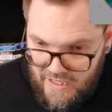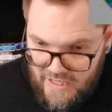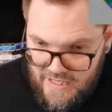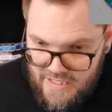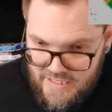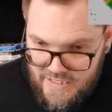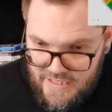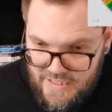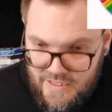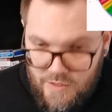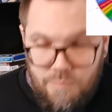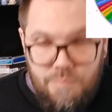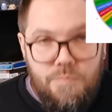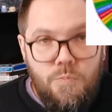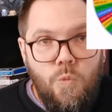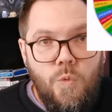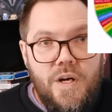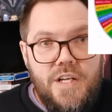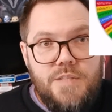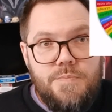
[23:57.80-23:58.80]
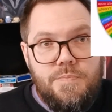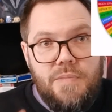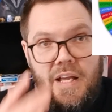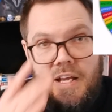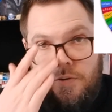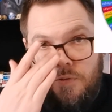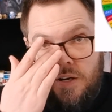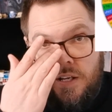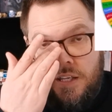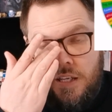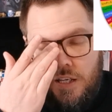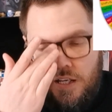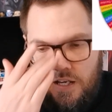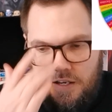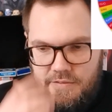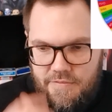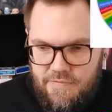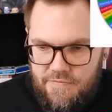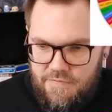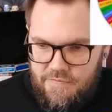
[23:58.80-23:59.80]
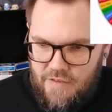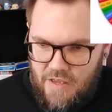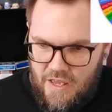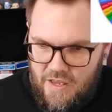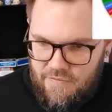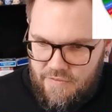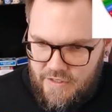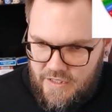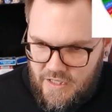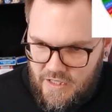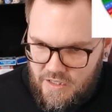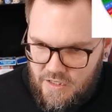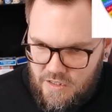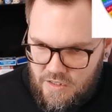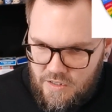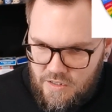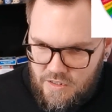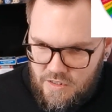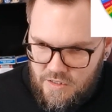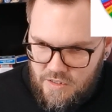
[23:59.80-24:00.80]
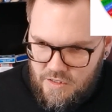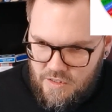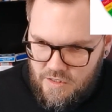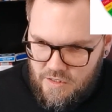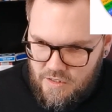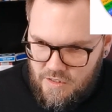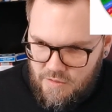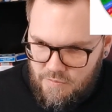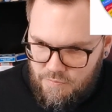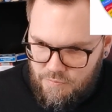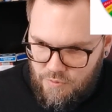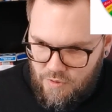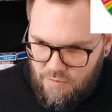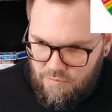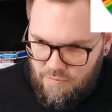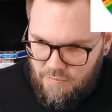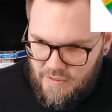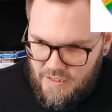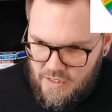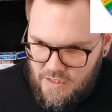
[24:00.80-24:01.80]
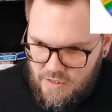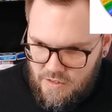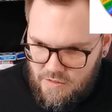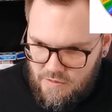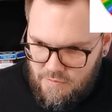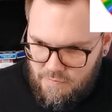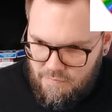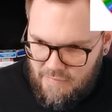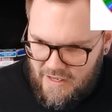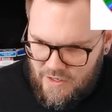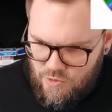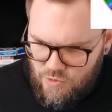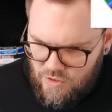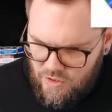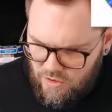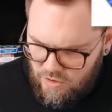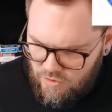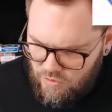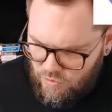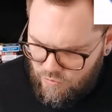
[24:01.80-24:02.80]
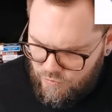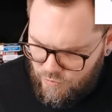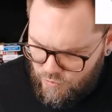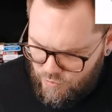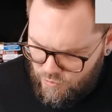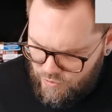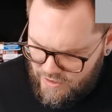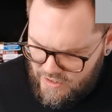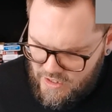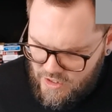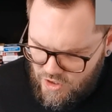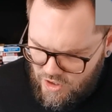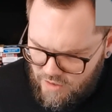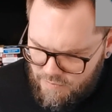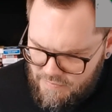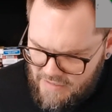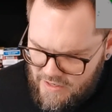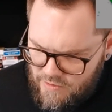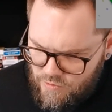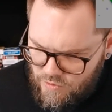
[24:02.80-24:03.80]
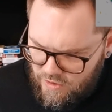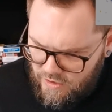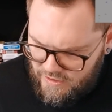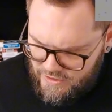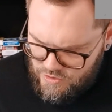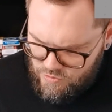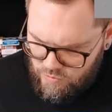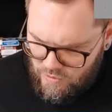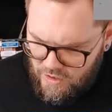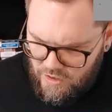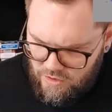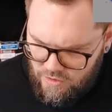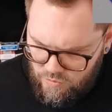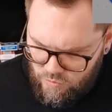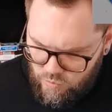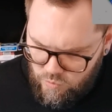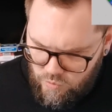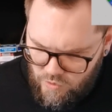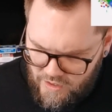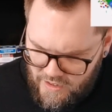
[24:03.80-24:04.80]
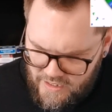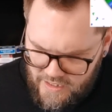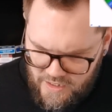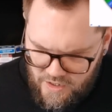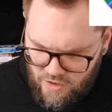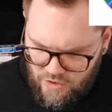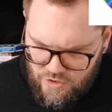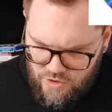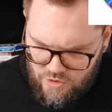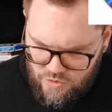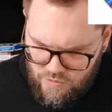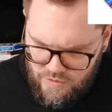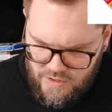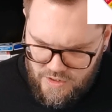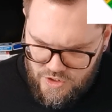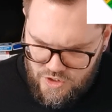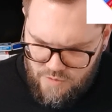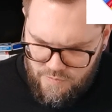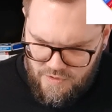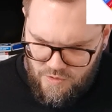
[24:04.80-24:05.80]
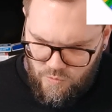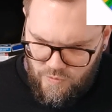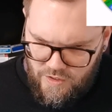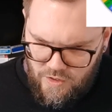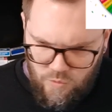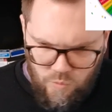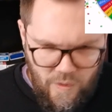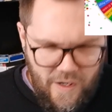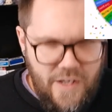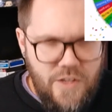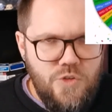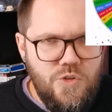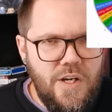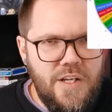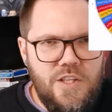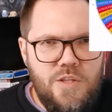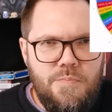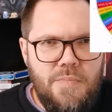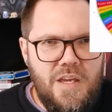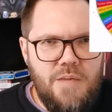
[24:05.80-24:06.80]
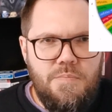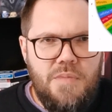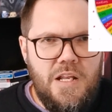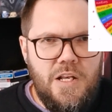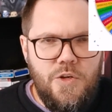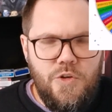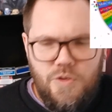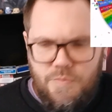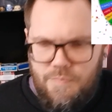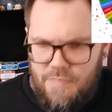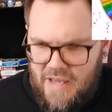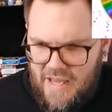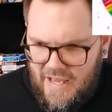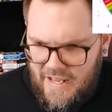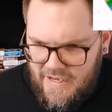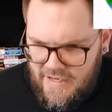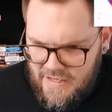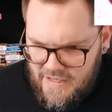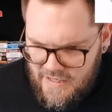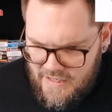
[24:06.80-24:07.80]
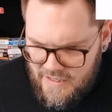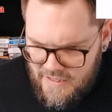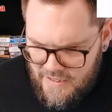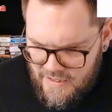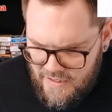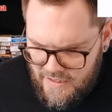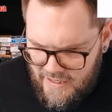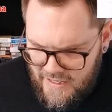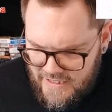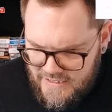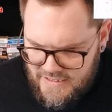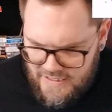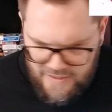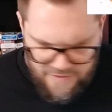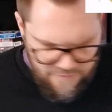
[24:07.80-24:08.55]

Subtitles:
Is this the worst blind ranking I've ever done? Probably. Matt Riddle? I've already got Matt Riddle as well. Why are you doing this to me, Will? Why are you trying to make me look bad? Next,